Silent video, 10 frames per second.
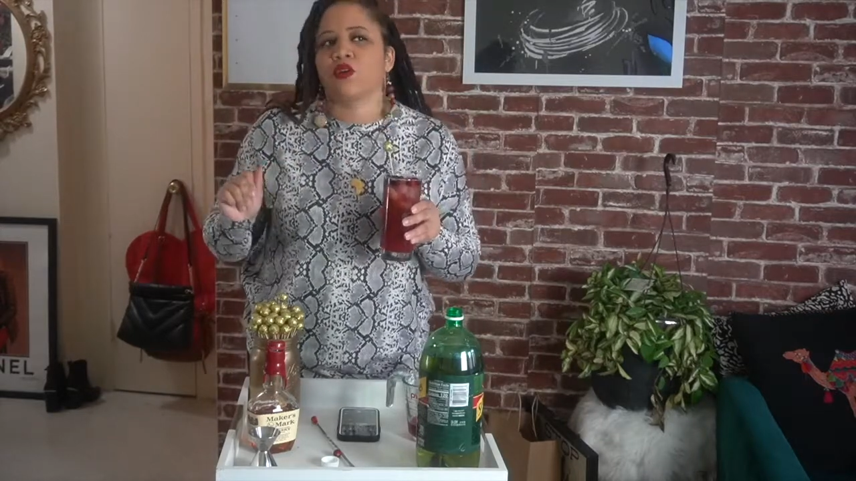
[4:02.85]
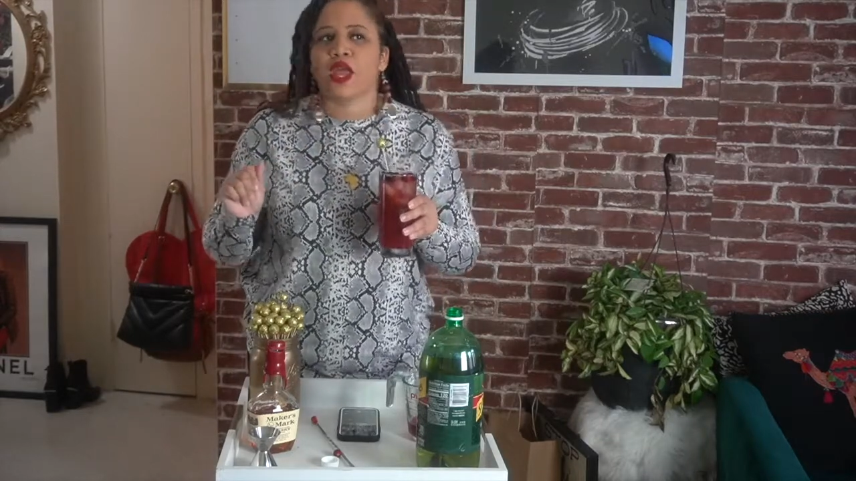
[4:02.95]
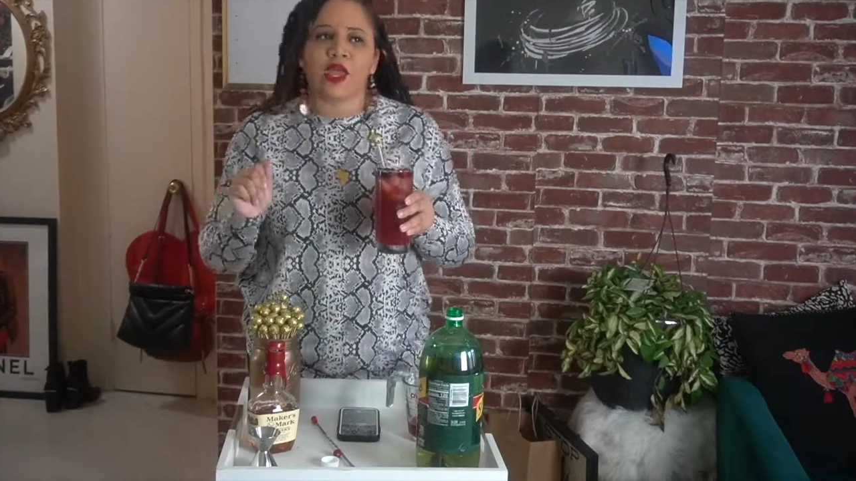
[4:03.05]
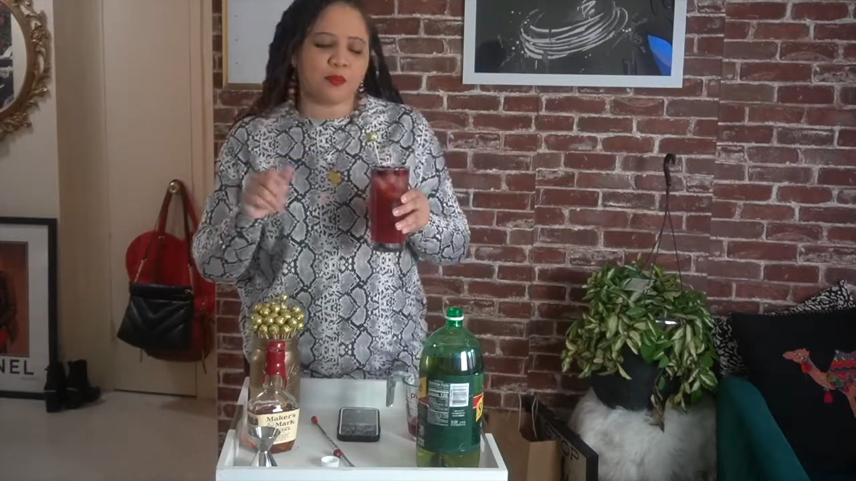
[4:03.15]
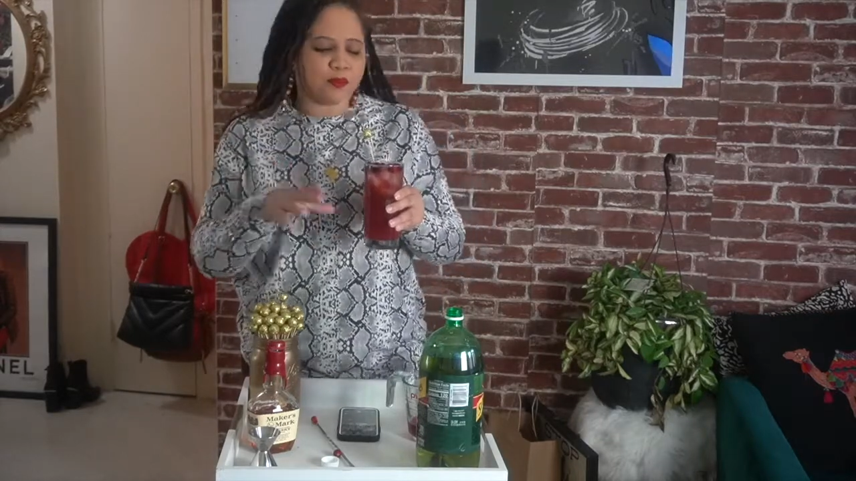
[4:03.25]

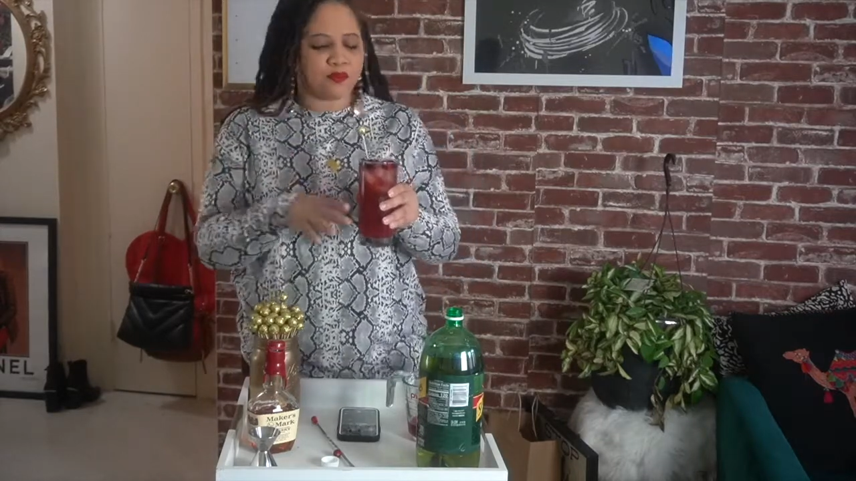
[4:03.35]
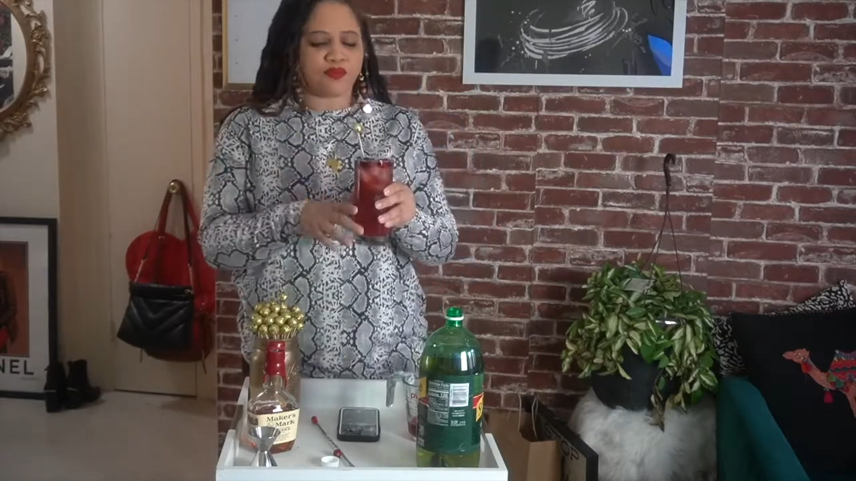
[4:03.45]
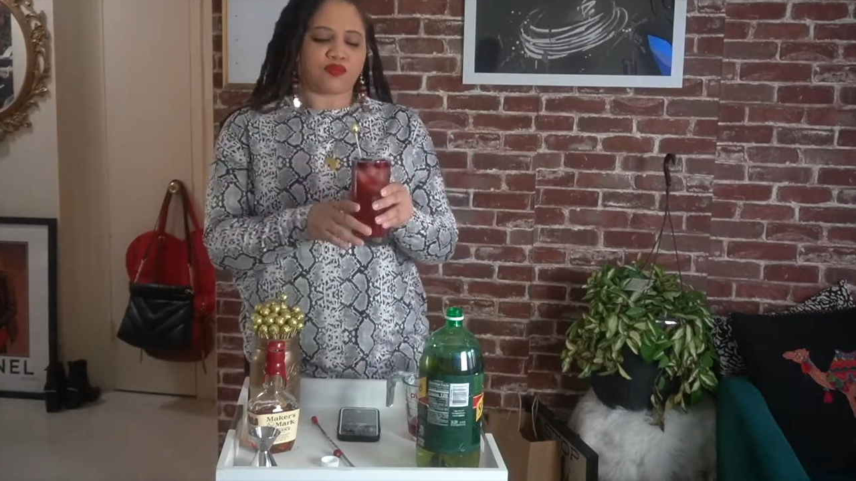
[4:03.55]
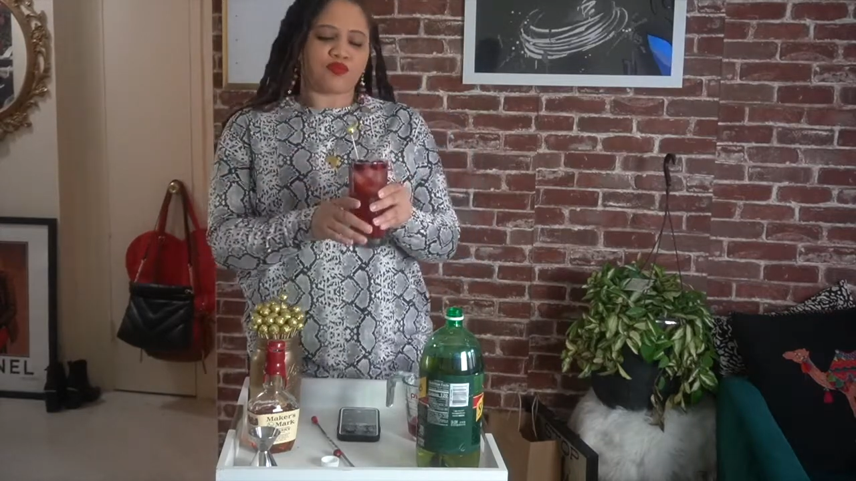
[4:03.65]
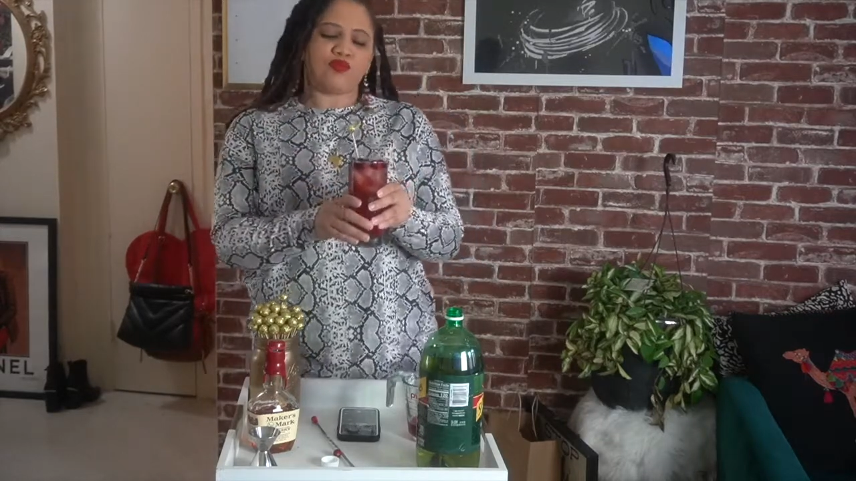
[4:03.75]
okay?
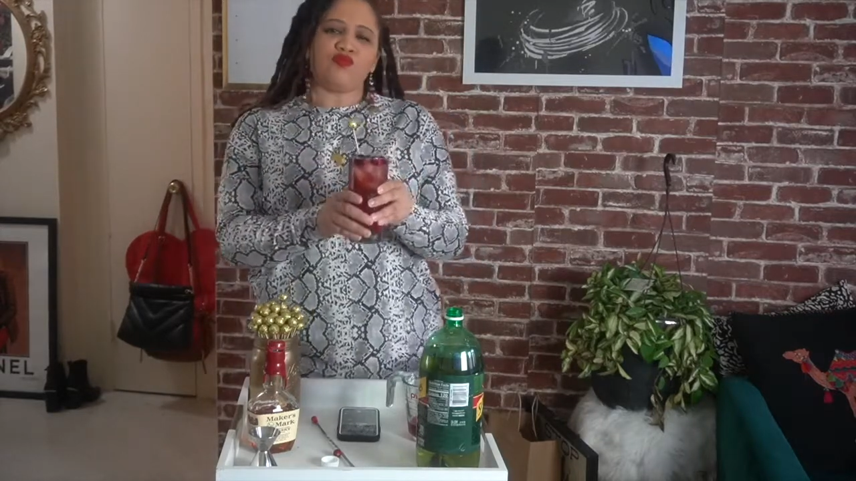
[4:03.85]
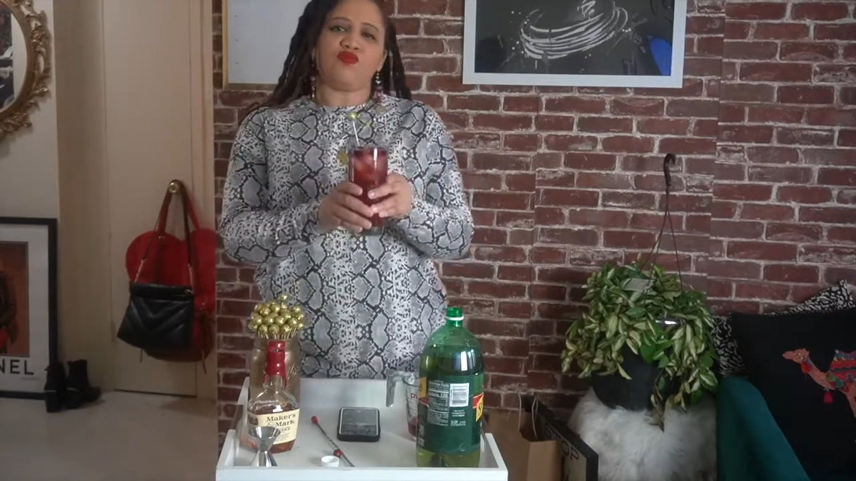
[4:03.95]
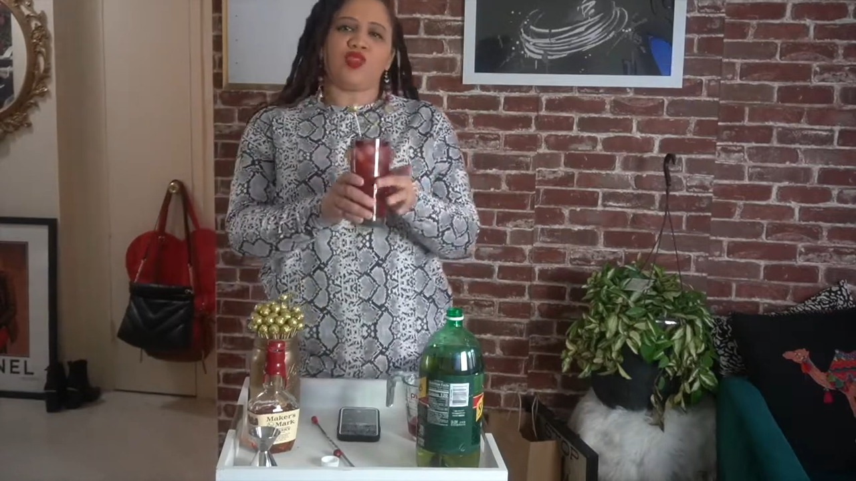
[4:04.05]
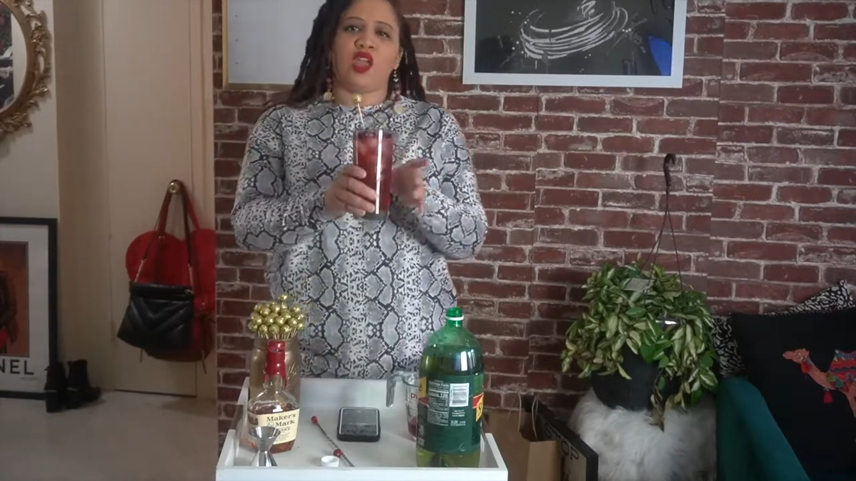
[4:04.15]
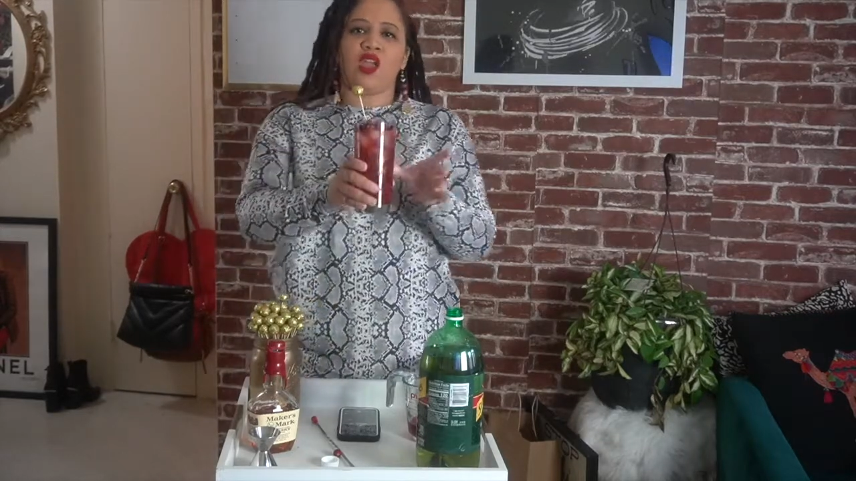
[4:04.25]

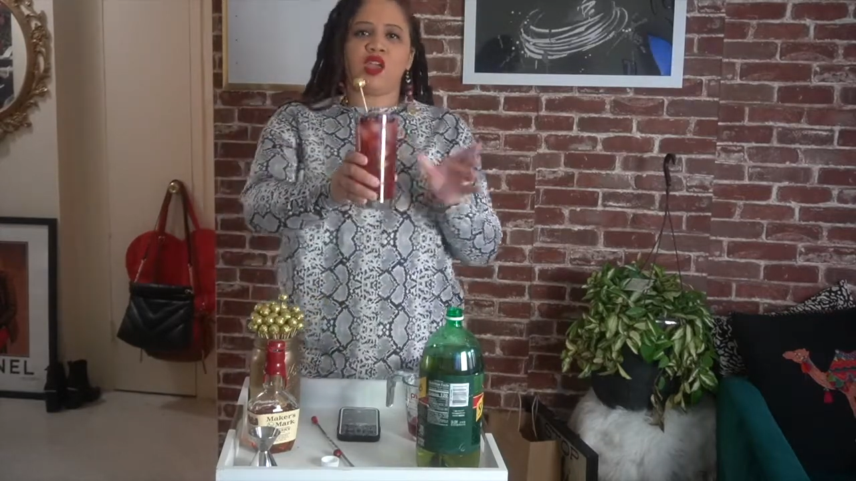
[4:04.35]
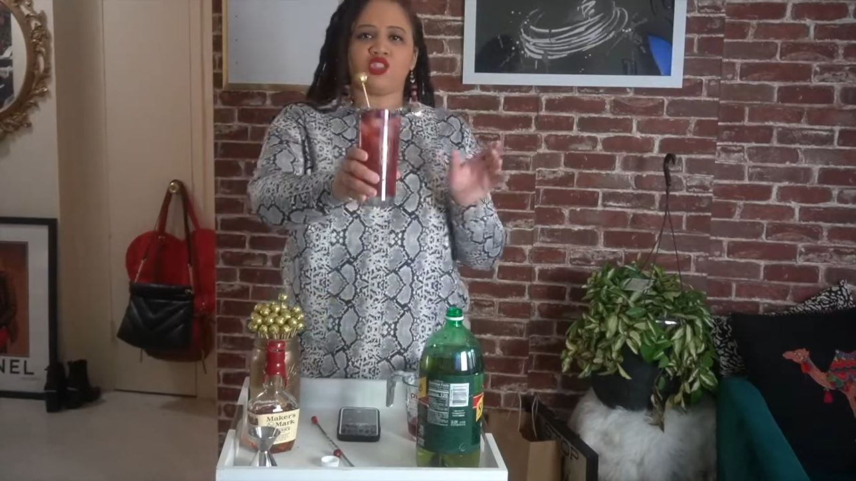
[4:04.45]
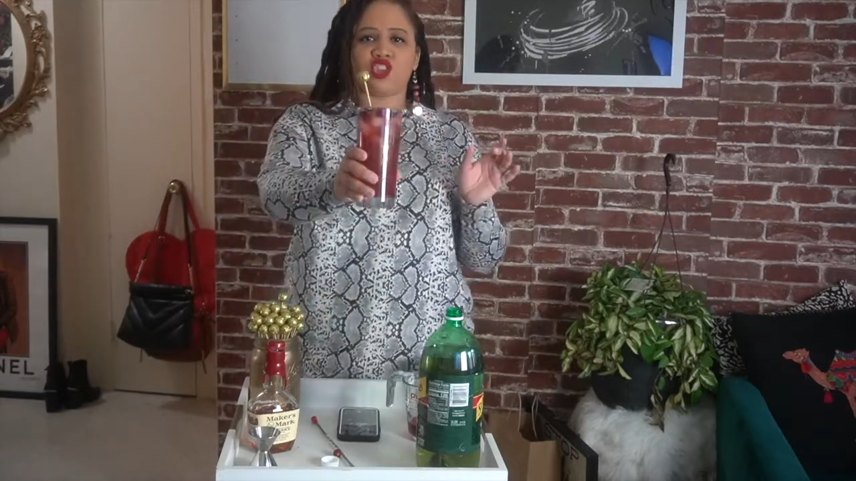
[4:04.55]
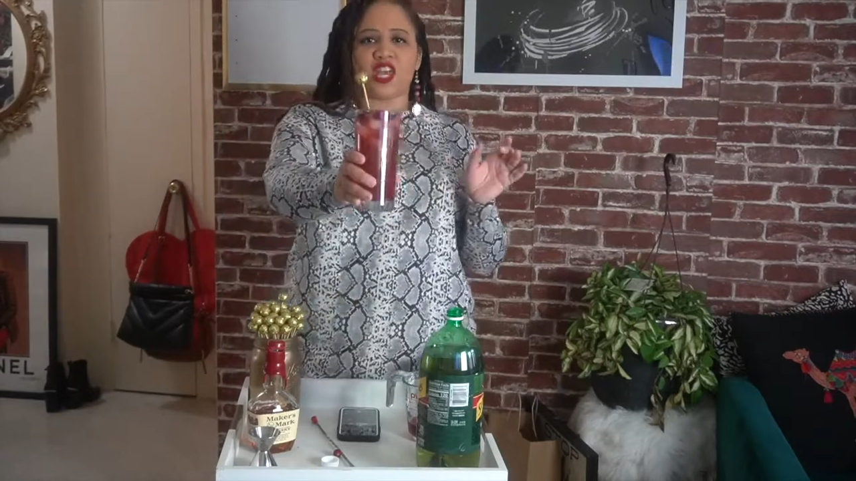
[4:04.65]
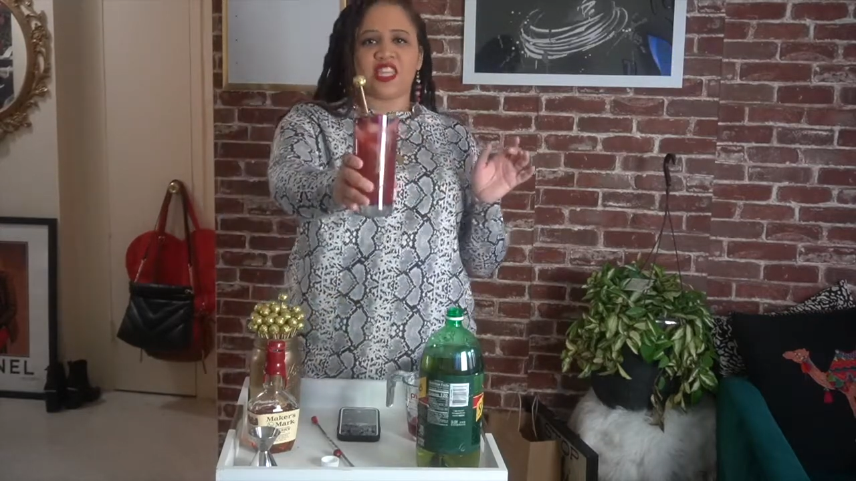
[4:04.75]

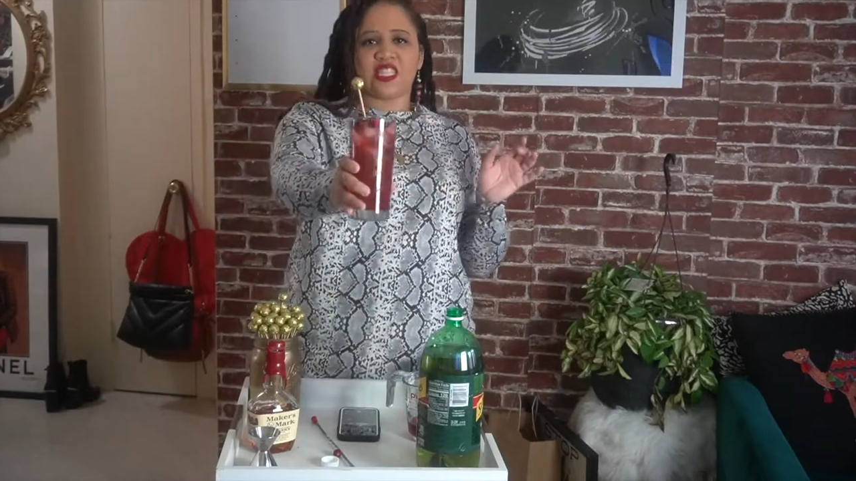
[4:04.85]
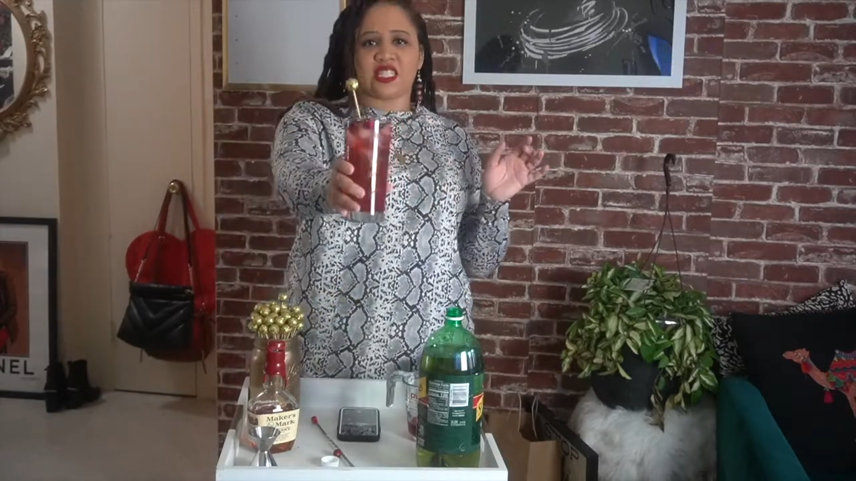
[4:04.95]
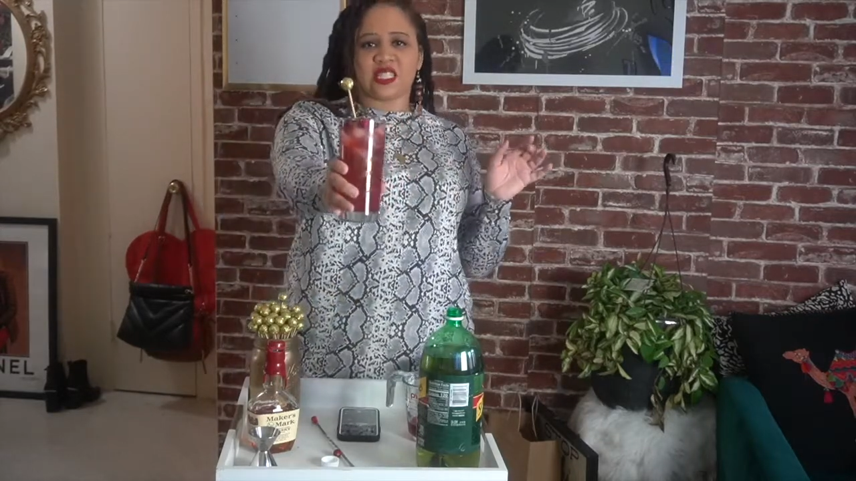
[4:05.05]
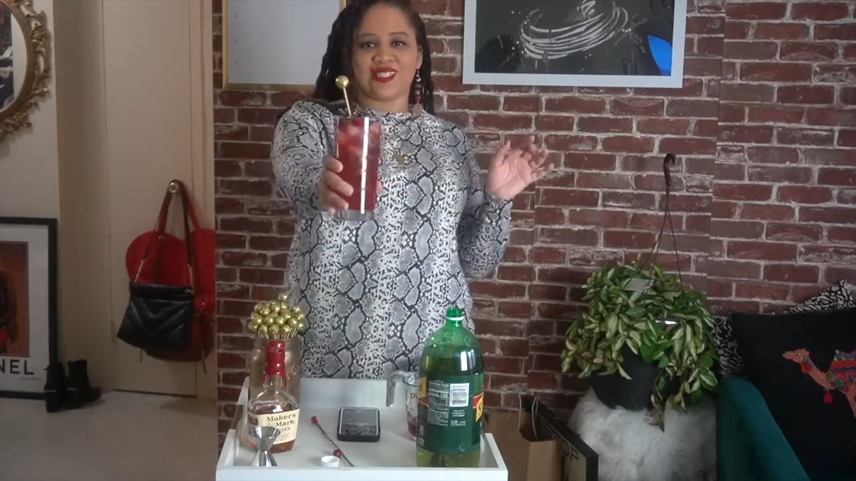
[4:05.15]
Try this.